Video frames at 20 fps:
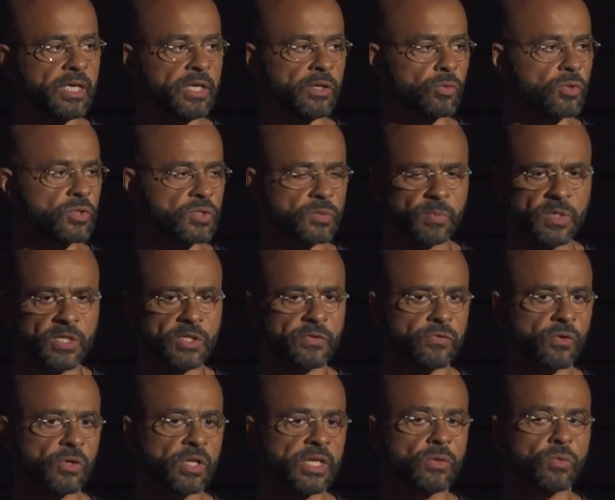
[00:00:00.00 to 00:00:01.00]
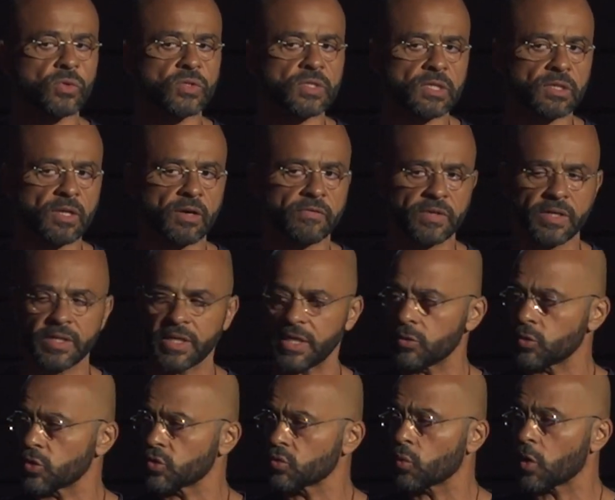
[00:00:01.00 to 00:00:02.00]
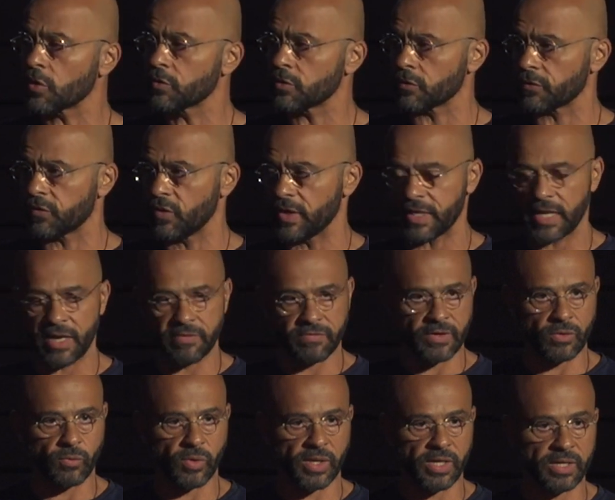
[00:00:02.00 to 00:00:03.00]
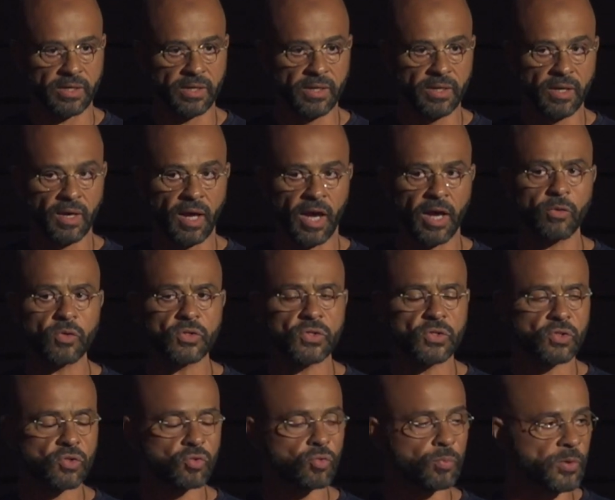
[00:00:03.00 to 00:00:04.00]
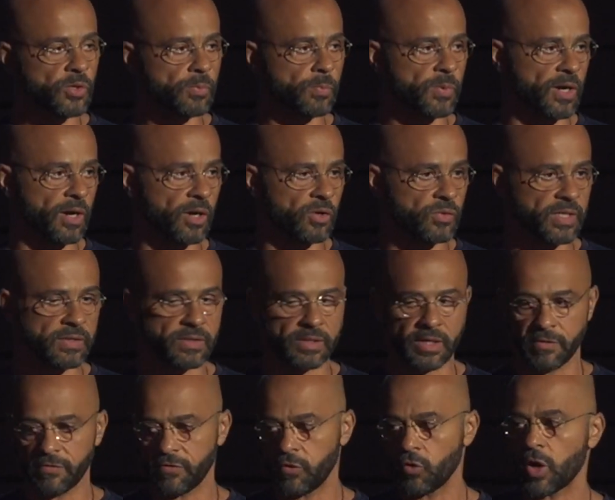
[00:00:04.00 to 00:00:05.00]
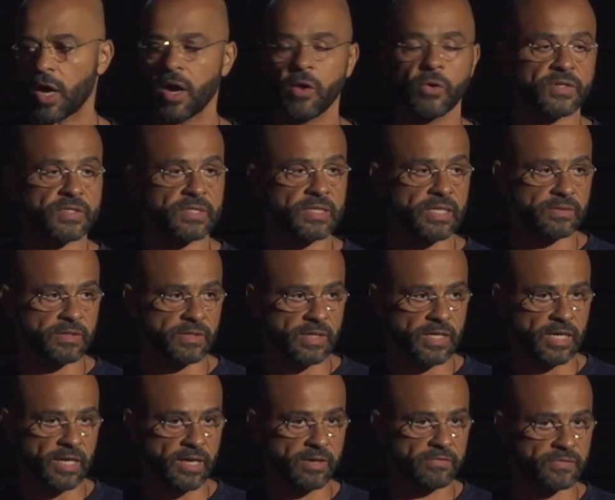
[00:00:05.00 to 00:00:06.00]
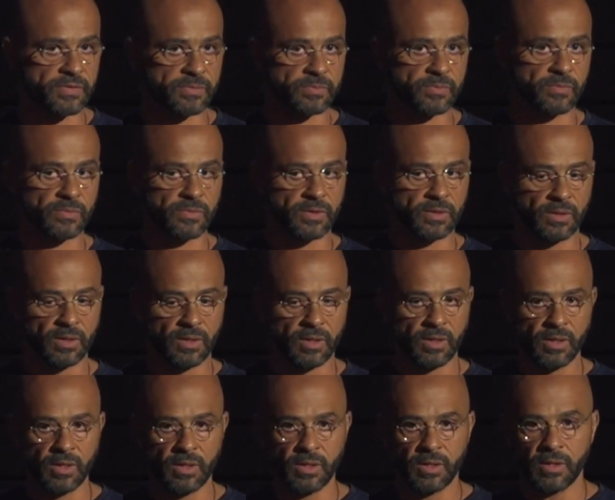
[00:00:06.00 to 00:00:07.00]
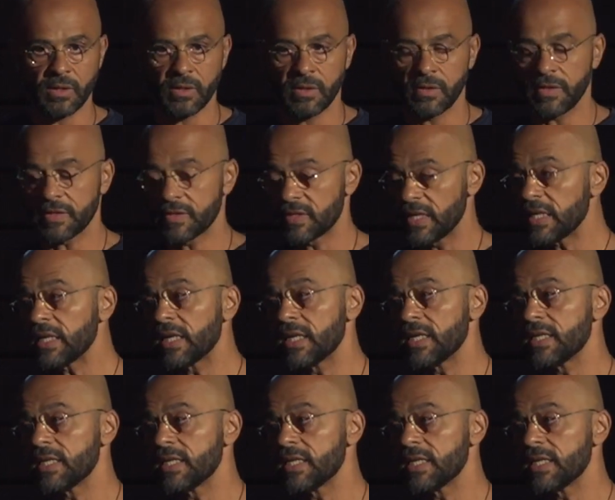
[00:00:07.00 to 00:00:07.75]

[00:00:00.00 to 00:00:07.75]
he was peaceful, he was loving, he was wonderful in every way. I was super proud, and then 4 hours later he left. The thing